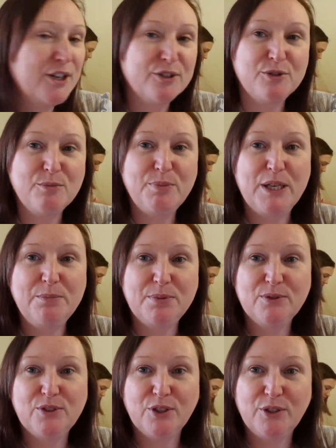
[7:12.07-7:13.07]
Some
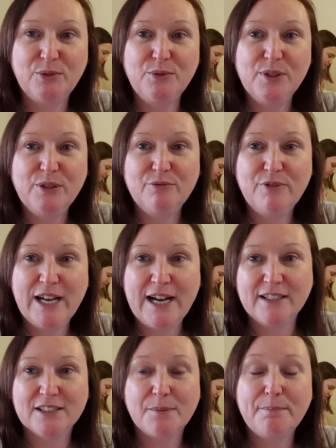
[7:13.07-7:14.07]
people do
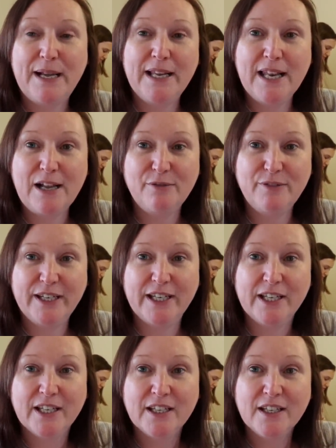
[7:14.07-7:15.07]
react by
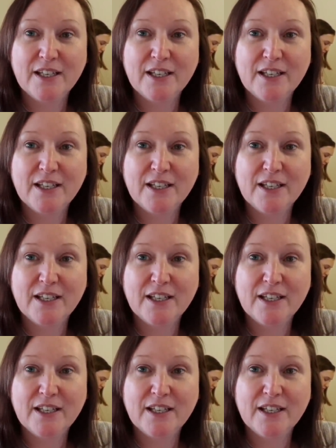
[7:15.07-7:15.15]
laughing